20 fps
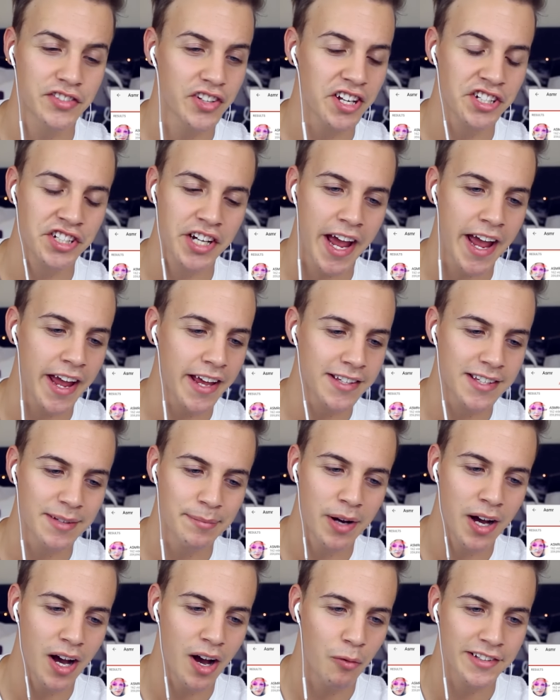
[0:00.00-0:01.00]
searched
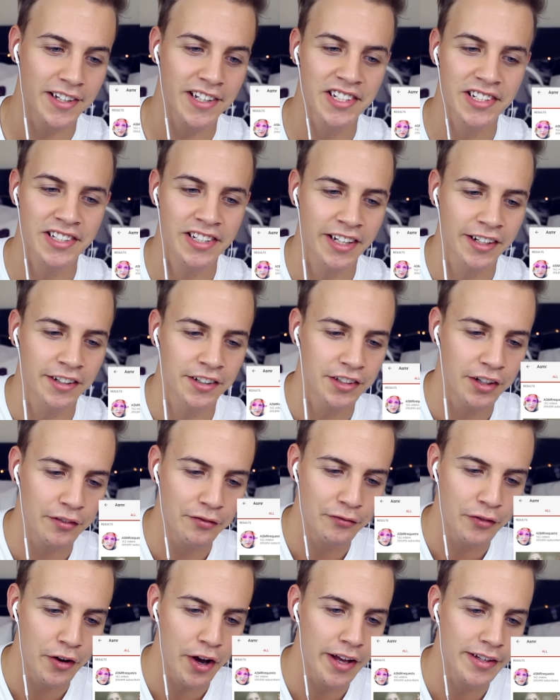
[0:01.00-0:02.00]
ASMR. Let's just click on the
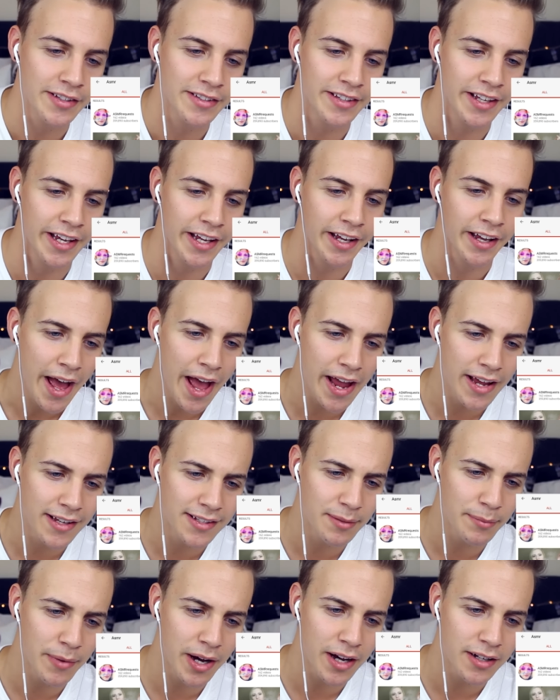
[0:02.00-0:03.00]
first thing.
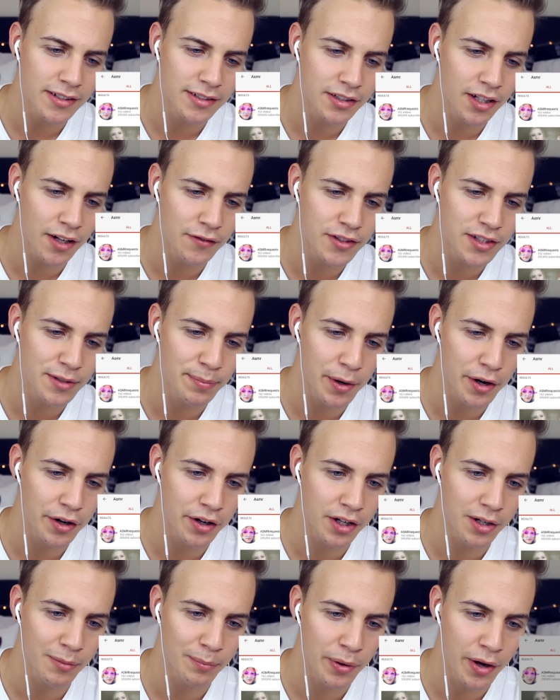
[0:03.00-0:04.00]
ASMR
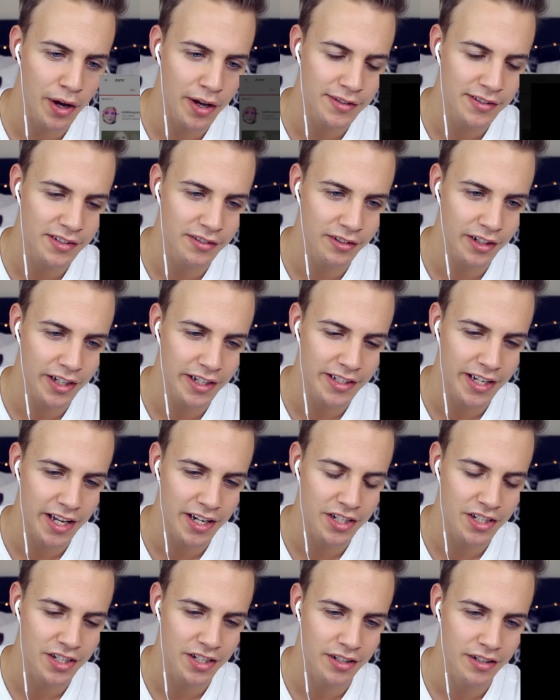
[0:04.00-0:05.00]
soft-spoken personal
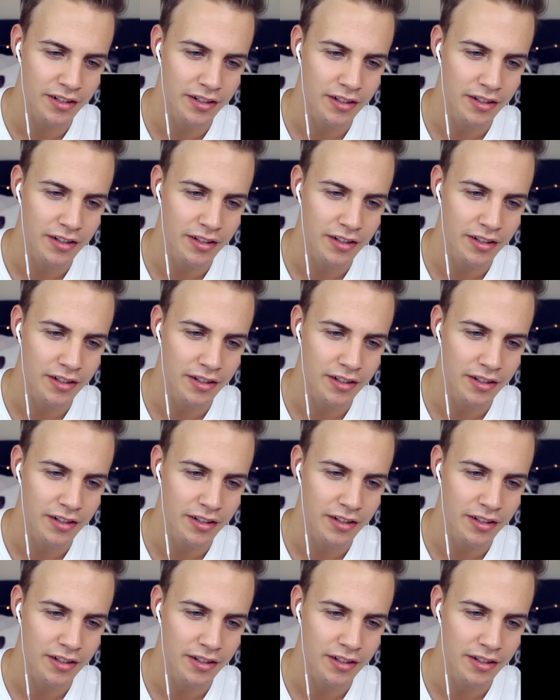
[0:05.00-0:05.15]
attention.